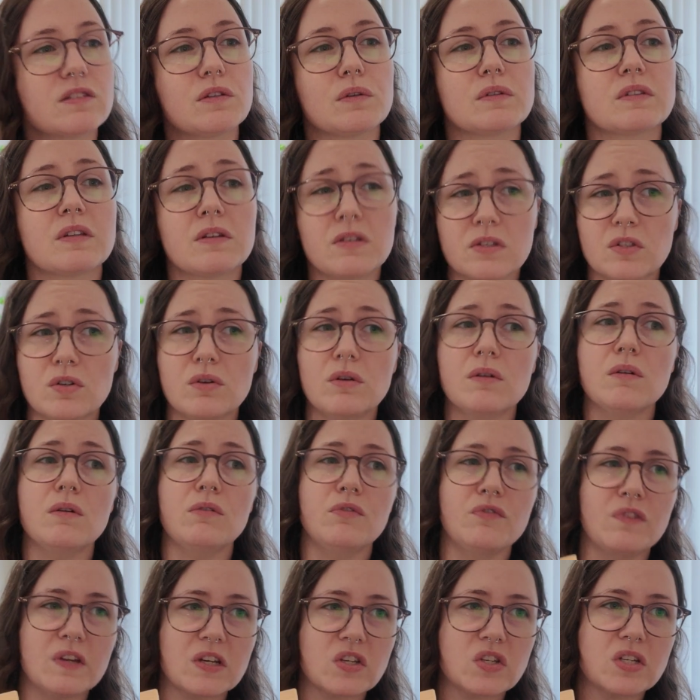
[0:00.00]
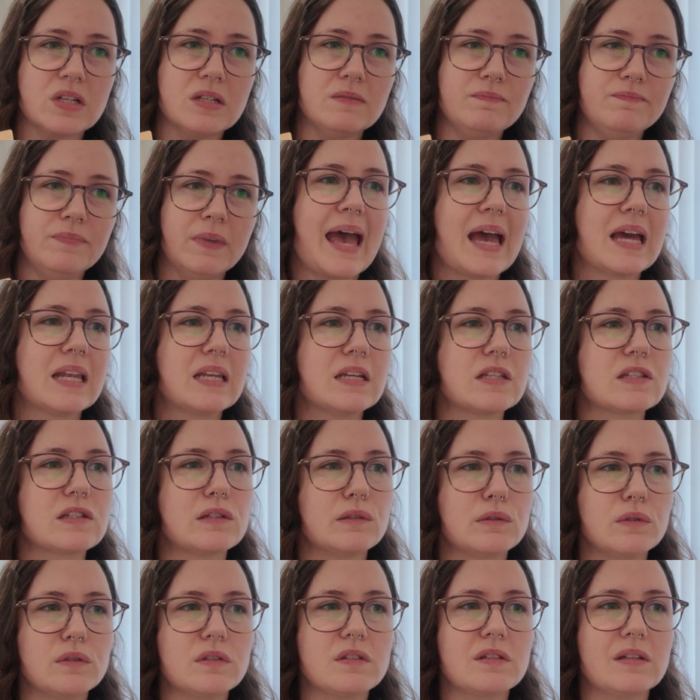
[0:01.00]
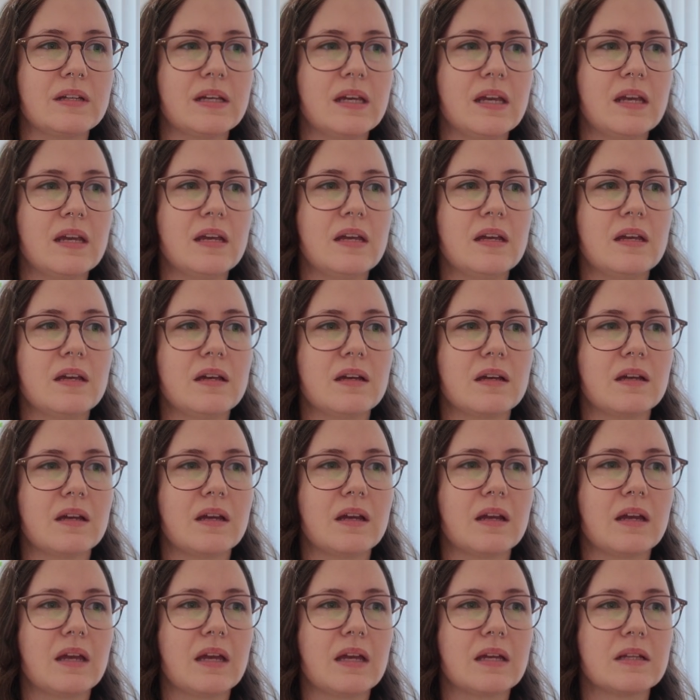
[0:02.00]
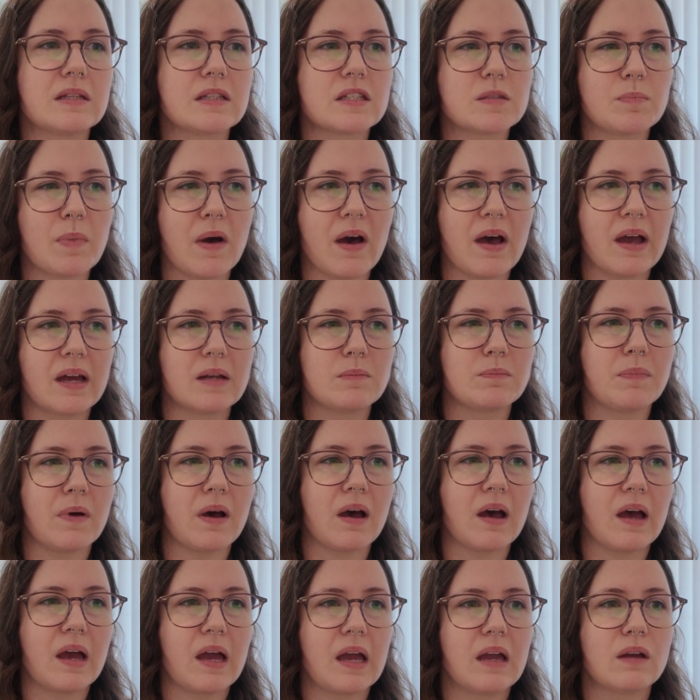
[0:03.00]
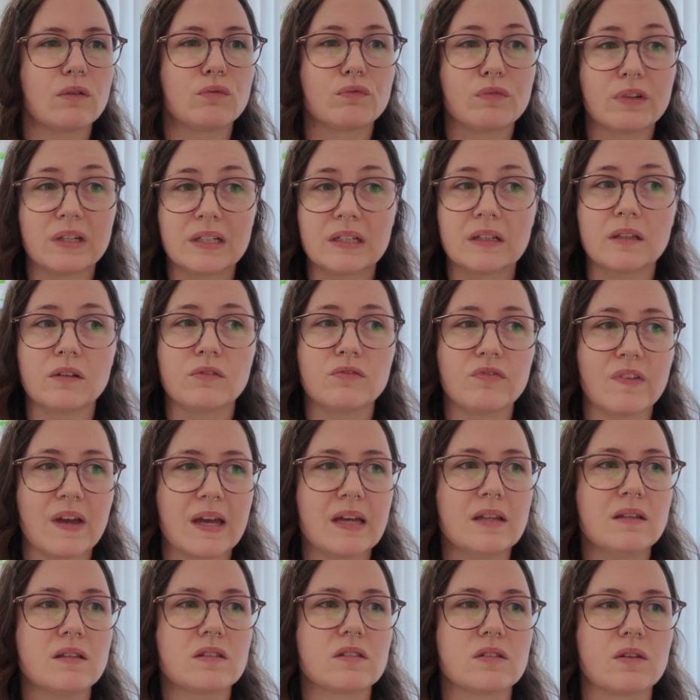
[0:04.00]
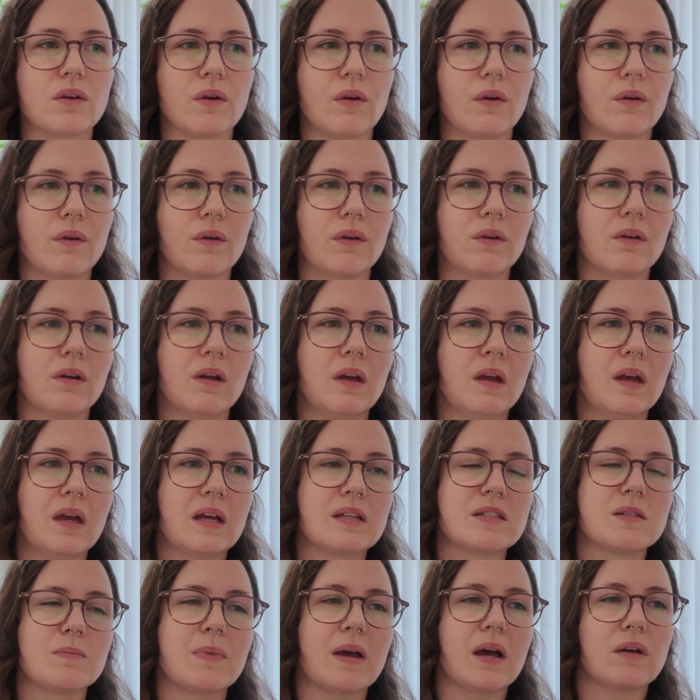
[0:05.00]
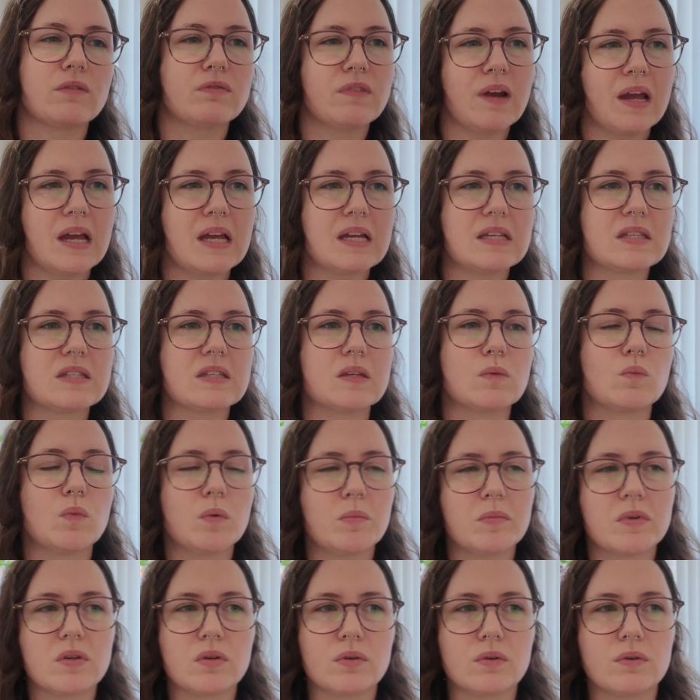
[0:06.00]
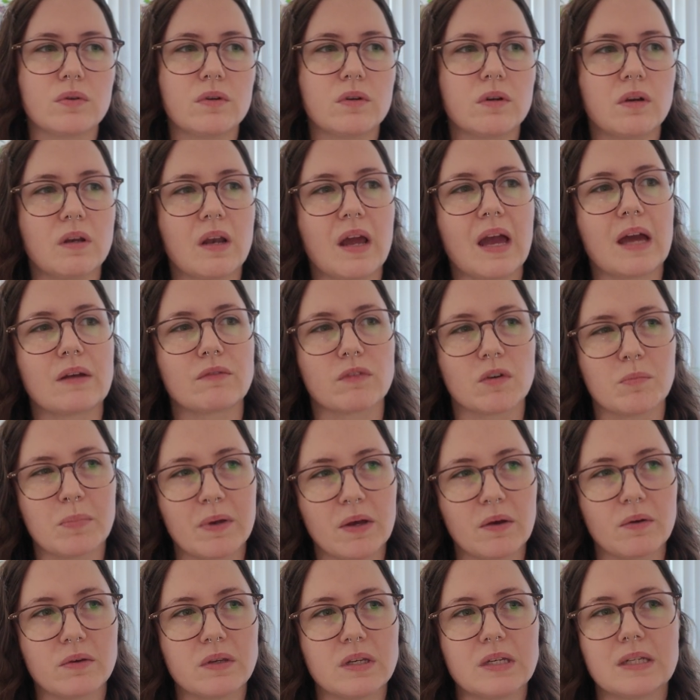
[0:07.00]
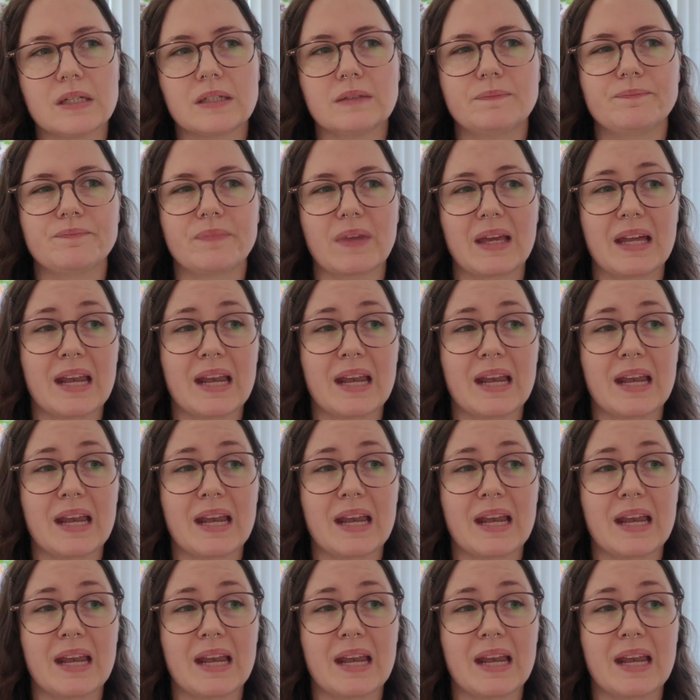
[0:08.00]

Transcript: So it's a historical fiction, and it's loosely inspired by real events. So it's about race and womanhood and rebellion.